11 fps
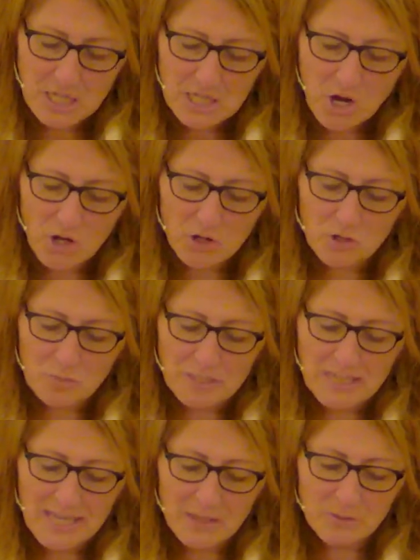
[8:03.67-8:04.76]
The article
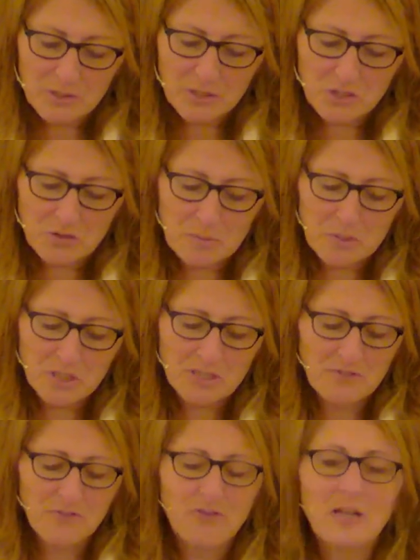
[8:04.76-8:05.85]
began with a description
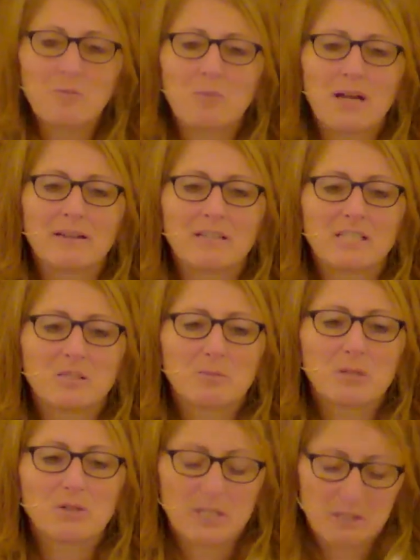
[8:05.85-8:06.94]
that fit my
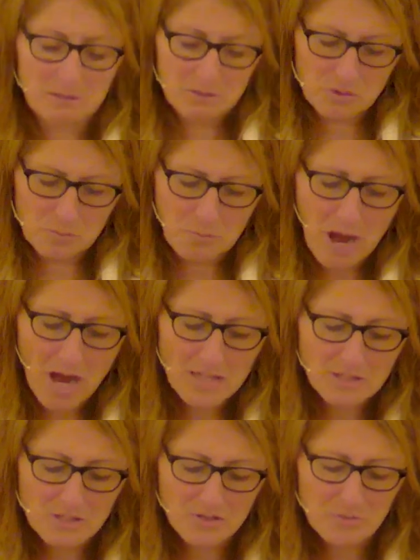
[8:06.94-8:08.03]
experience, a
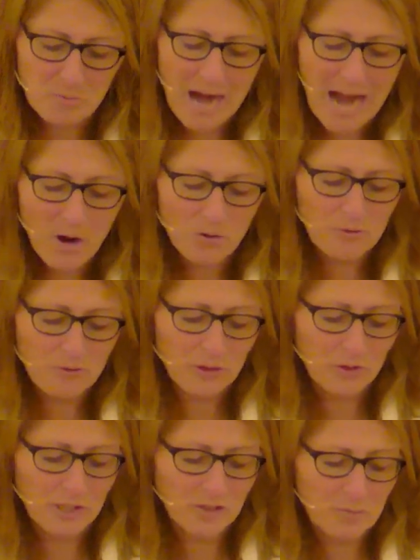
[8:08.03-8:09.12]
positive, proud
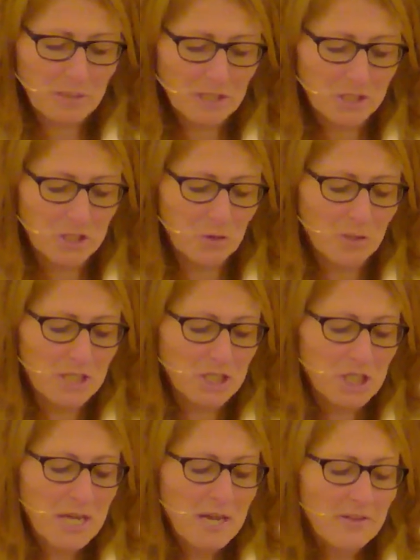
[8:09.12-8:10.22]
feeling of being Jewish
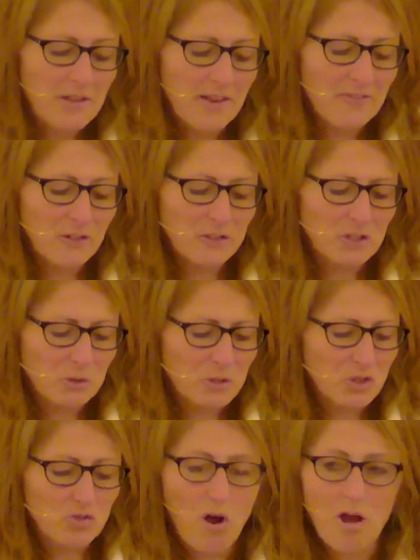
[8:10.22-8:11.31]
that I felt so
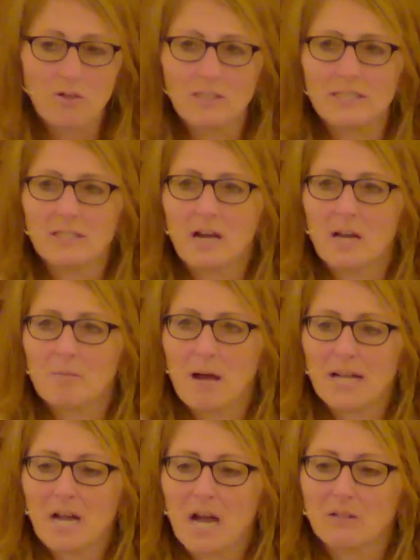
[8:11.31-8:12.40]
strongly on
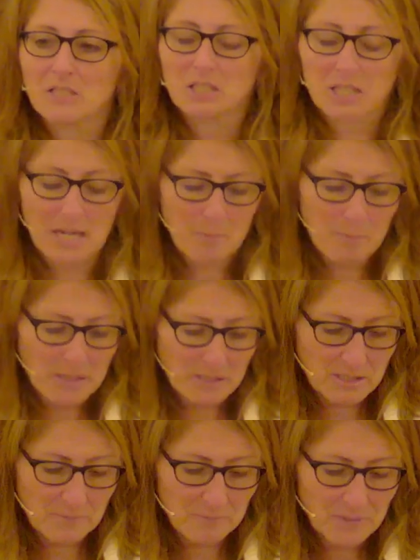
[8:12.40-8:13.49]
my college
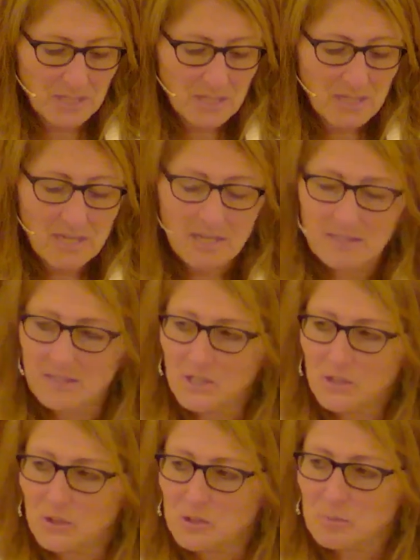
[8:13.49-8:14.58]
campus and in the
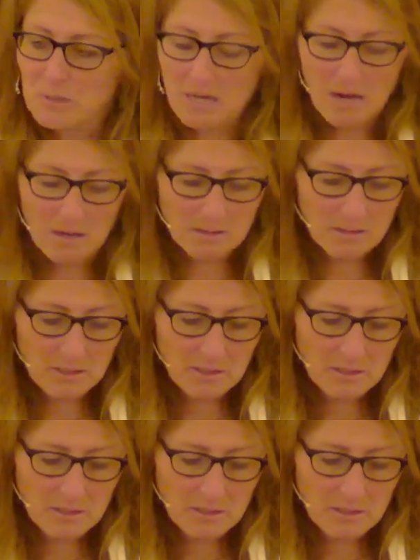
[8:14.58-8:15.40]
years beyond.